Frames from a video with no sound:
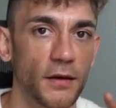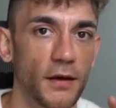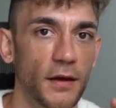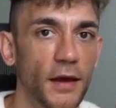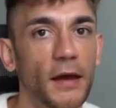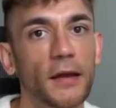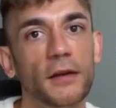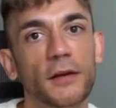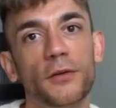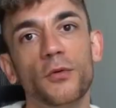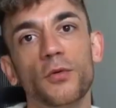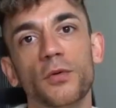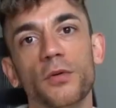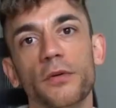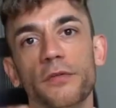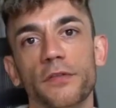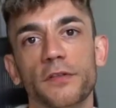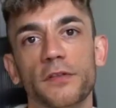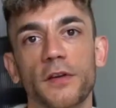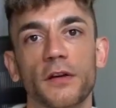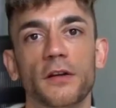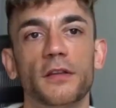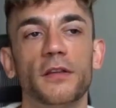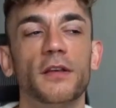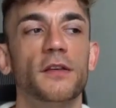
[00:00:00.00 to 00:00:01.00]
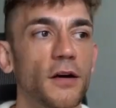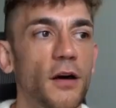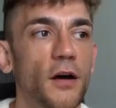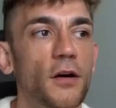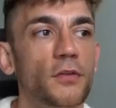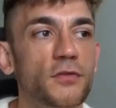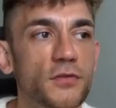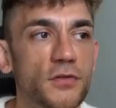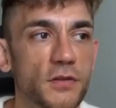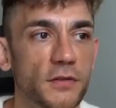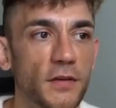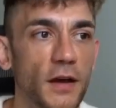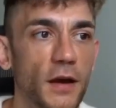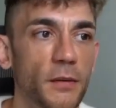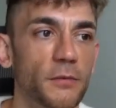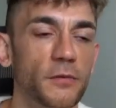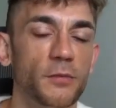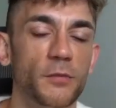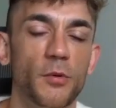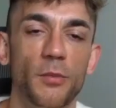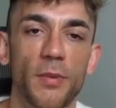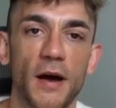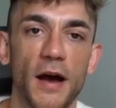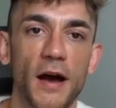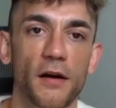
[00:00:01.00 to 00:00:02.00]
And all of a sudden it's 100 times
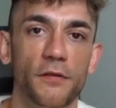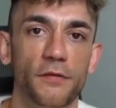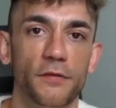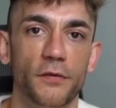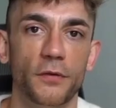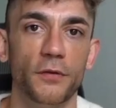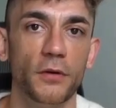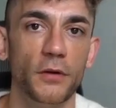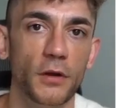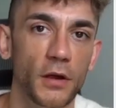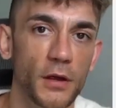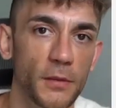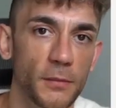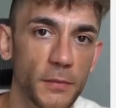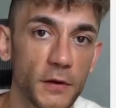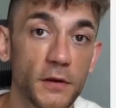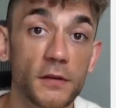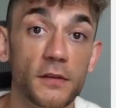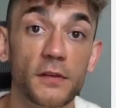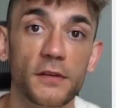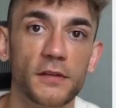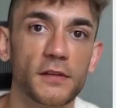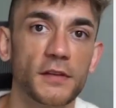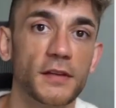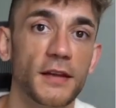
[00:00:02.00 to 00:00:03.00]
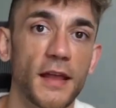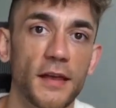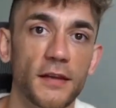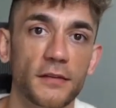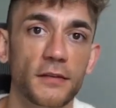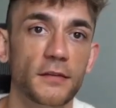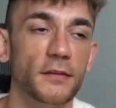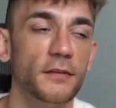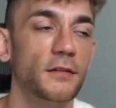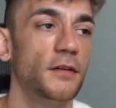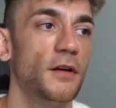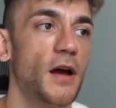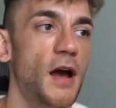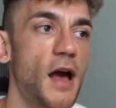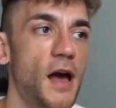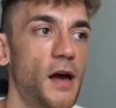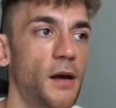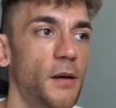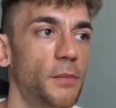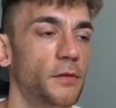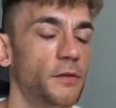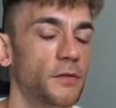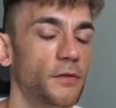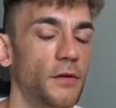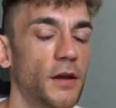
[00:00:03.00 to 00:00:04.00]
more powerful because it's connected to your
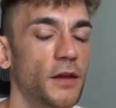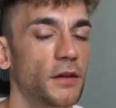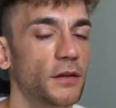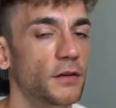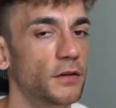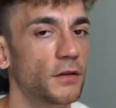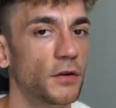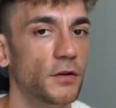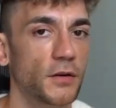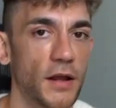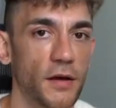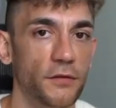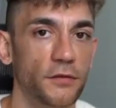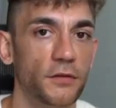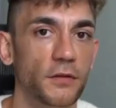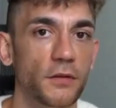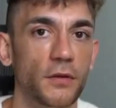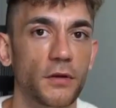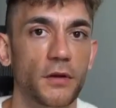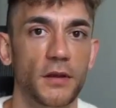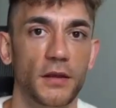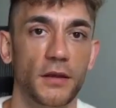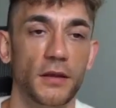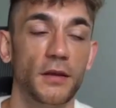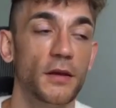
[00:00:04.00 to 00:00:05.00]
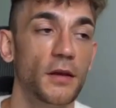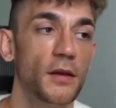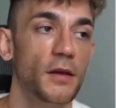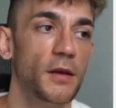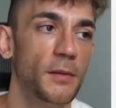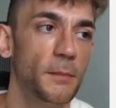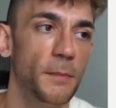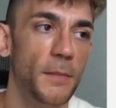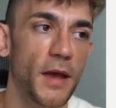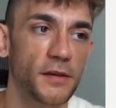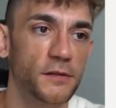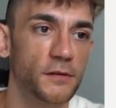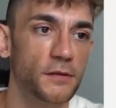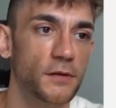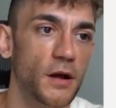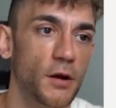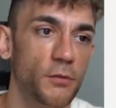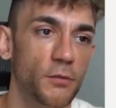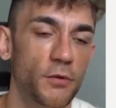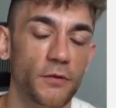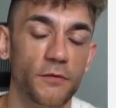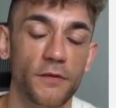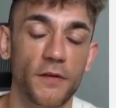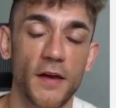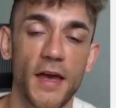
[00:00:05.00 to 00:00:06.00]
apps, right? And you don't have to do any messing around
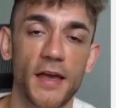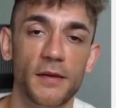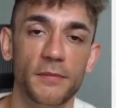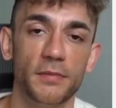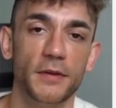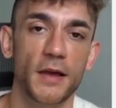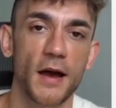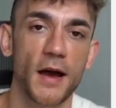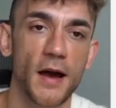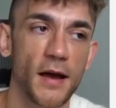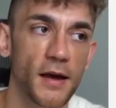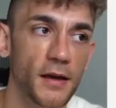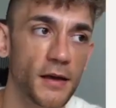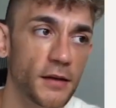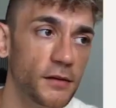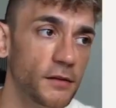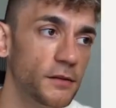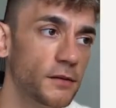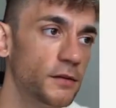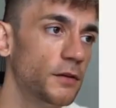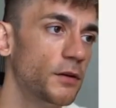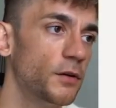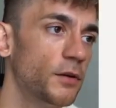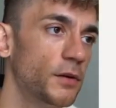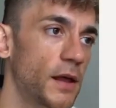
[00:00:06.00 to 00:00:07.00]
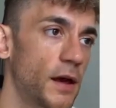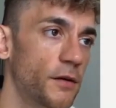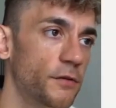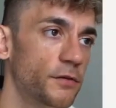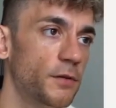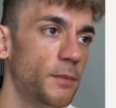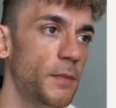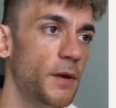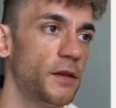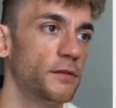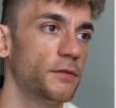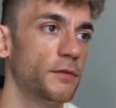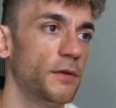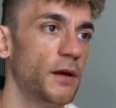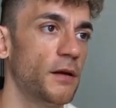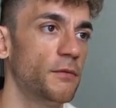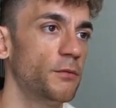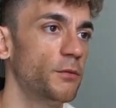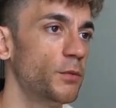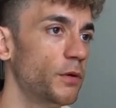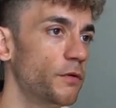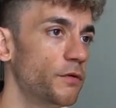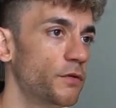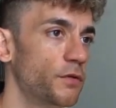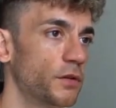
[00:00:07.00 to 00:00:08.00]
with APIs. You don't have to mess around
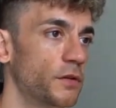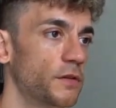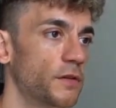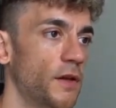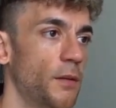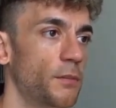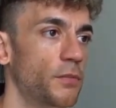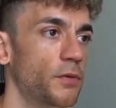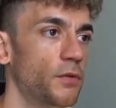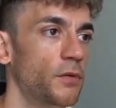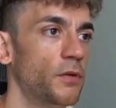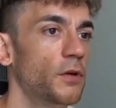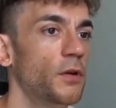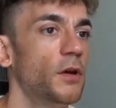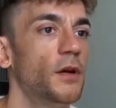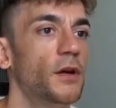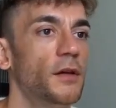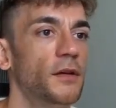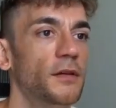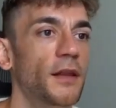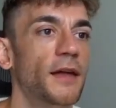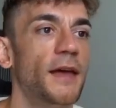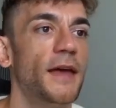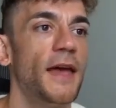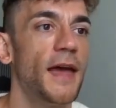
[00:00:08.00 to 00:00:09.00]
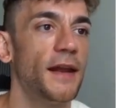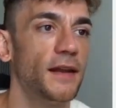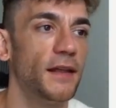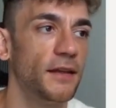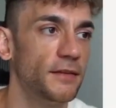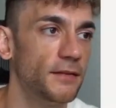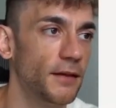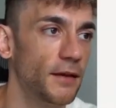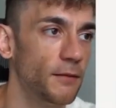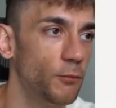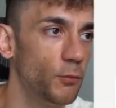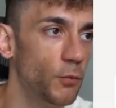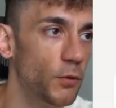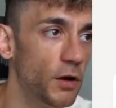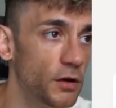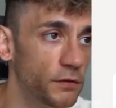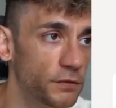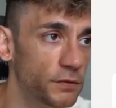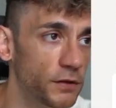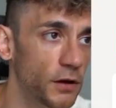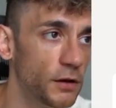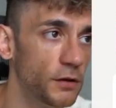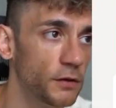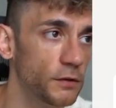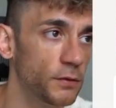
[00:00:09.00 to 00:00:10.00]
with, for example, like N8N
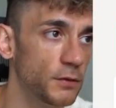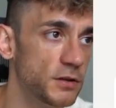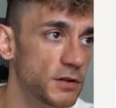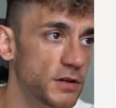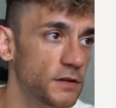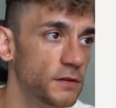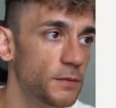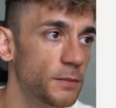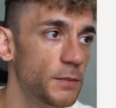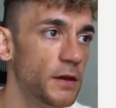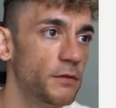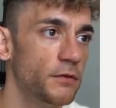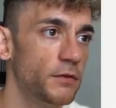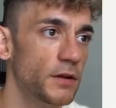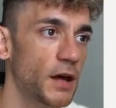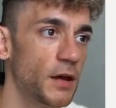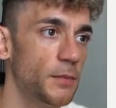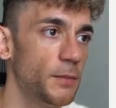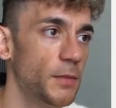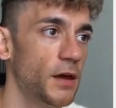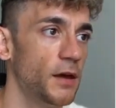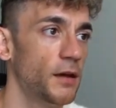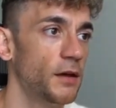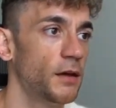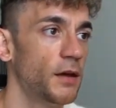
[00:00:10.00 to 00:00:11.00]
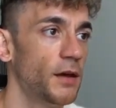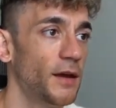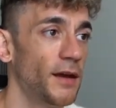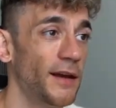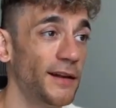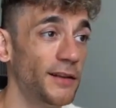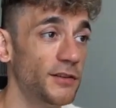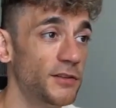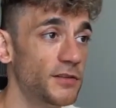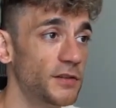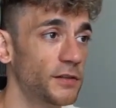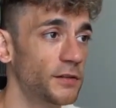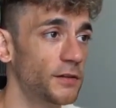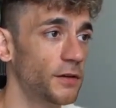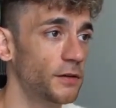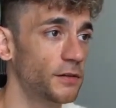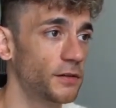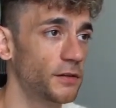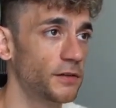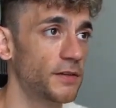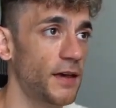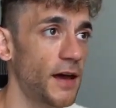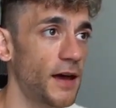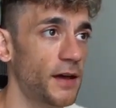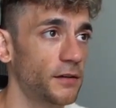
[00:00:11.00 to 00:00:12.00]
workflows, which is a bit of a nightmare. And it just does
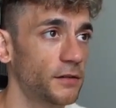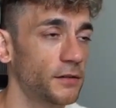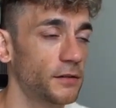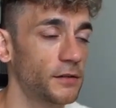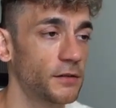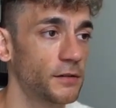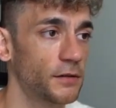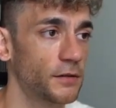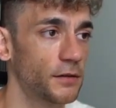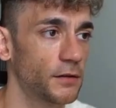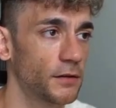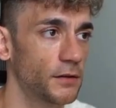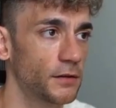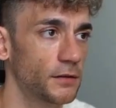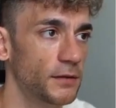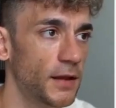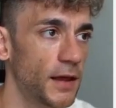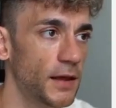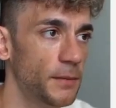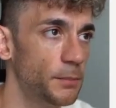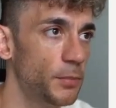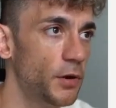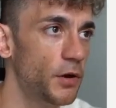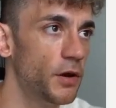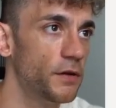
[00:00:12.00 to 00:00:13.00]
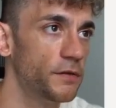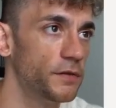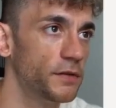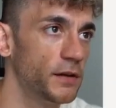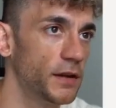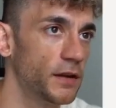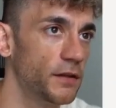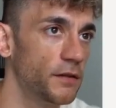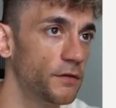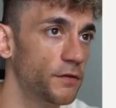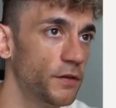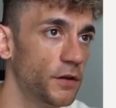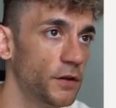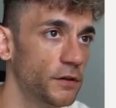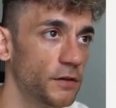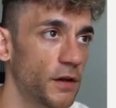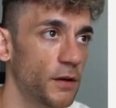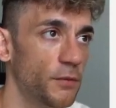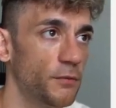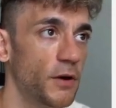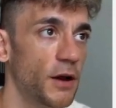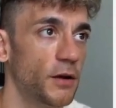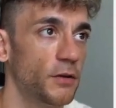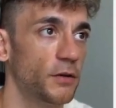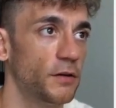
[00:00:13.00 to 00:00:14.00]
the tasks like perfectly first
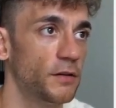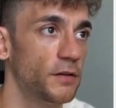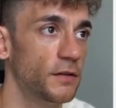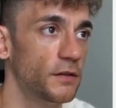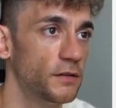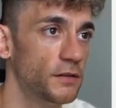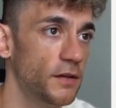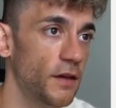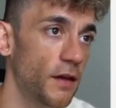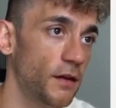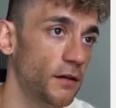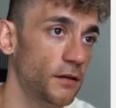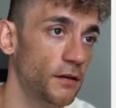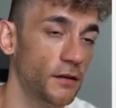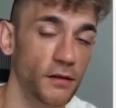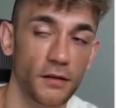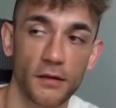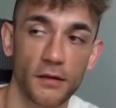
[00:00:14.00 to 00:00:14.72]
time around. It's insane.